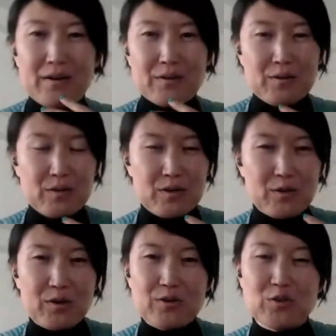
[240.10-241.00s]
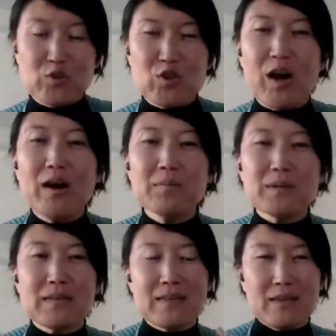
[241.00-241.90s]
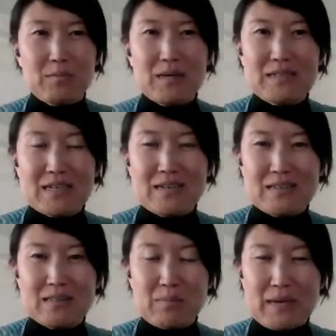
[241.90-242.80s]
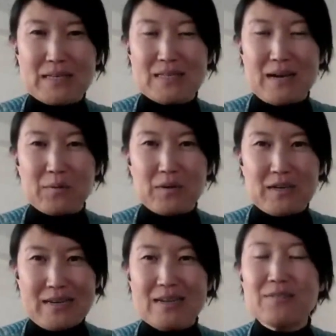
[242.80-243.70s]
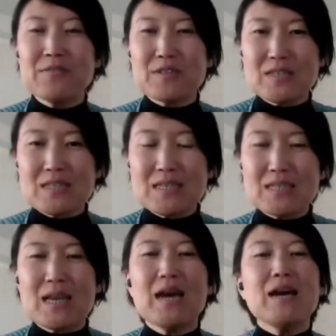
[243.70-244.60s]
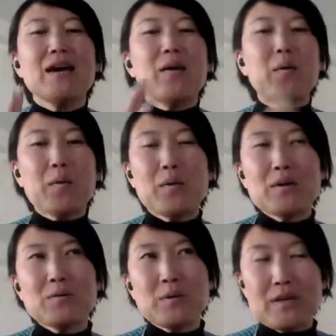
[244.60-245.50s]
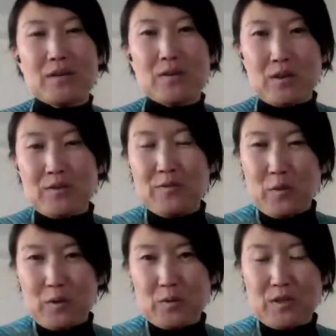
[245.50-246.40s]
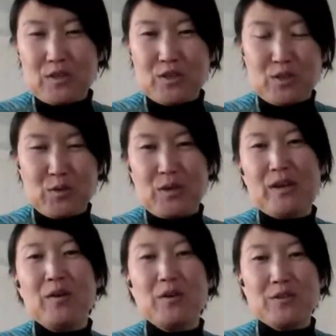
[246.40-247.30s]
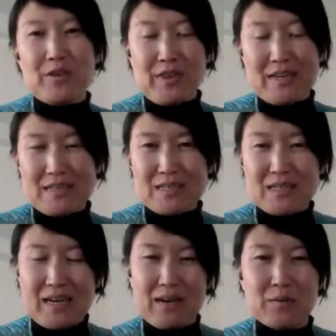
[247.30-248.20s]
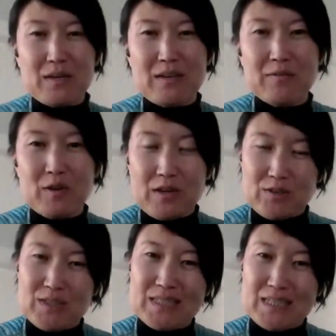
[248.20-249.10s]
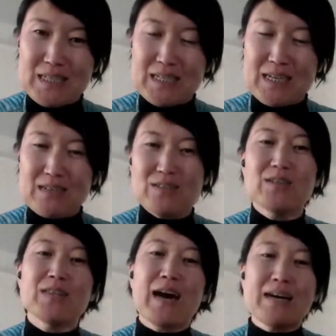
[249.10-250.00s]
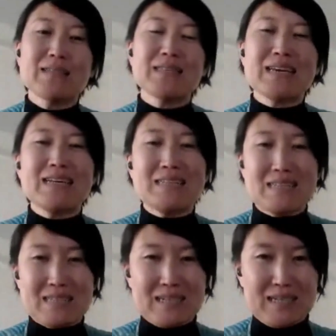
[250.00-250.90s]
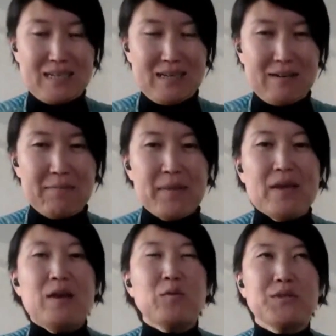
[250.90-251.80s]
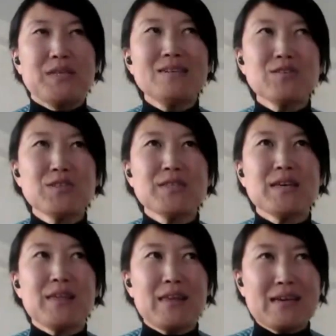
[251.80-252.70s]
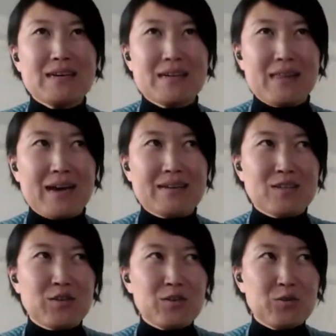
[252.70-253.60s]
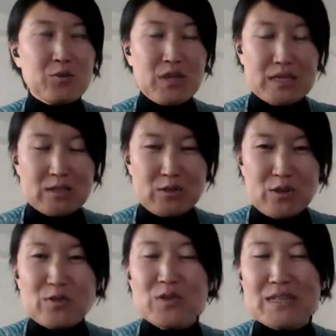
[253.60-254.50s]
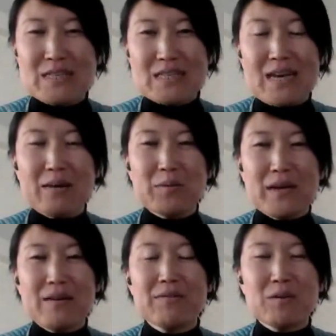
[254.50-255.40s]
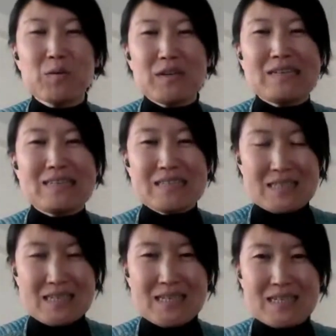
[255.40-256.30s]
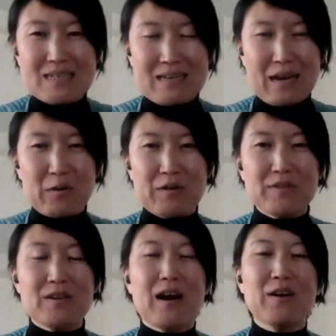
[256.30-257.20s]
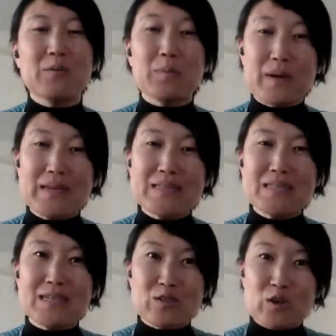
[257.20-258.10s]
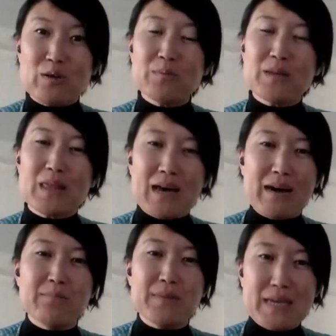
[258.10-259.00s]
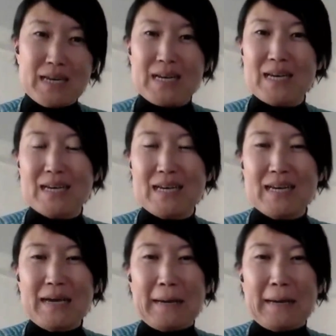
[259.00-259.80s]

our current job in the humanitarian space that we're in, for instance, or we don't go forward to doing all the things to get ready for our transitioning. So that's the indecision. What's interesting that you need to notice is that whenever we're in decision, however, our brains interpret that meaning,